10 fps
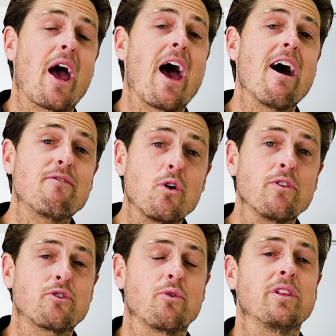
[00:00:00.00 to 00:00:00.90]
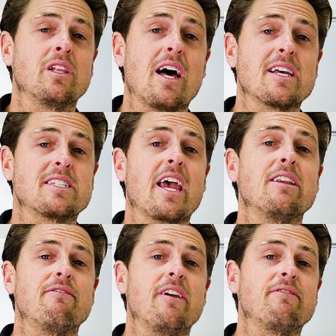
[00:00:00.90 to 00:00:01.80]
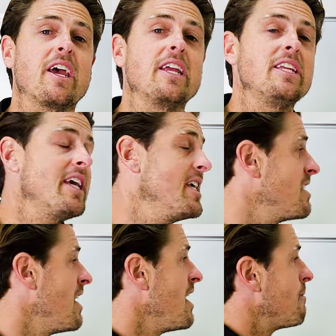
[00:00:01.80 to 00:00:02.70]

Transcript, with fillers: have gone through in the last 10 to 15 years.